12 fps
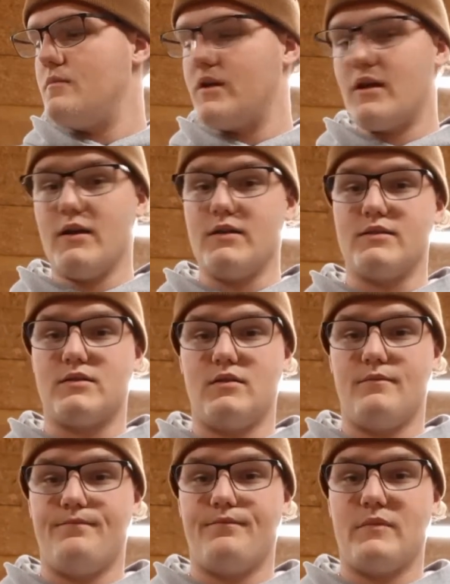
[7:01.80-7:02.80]
because
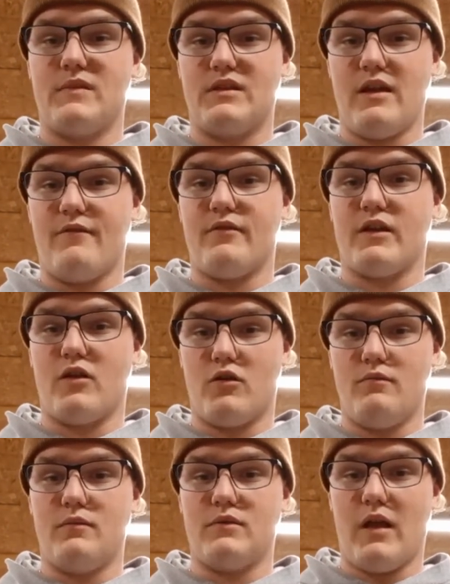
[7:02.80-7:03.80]
it definitely
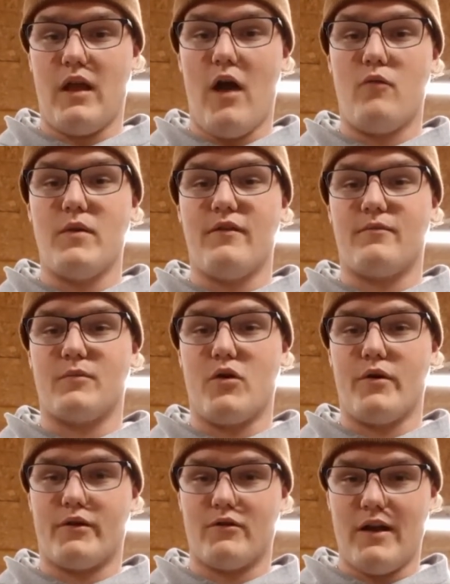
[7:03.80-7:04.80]
helped me from
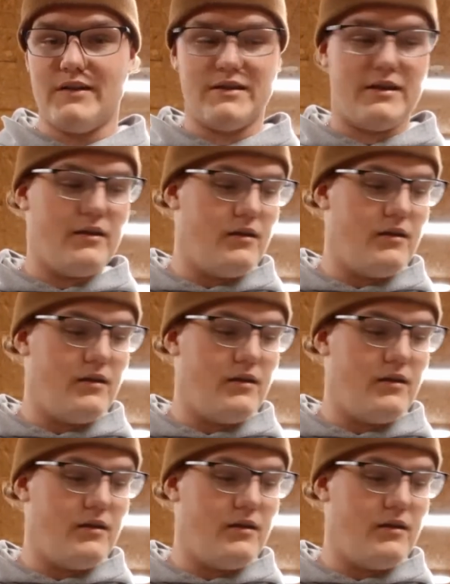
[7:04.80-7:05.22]
going crazy.